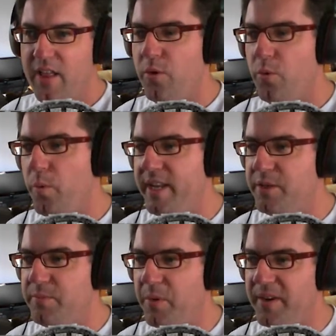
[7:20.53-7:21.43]
The
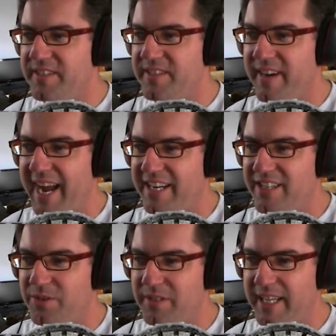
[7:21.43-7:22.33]
winch points are
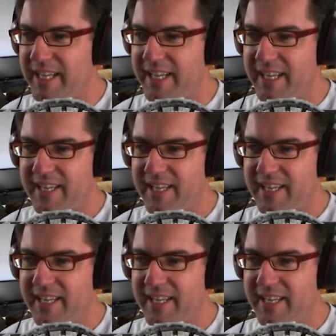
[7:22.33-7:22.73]
actually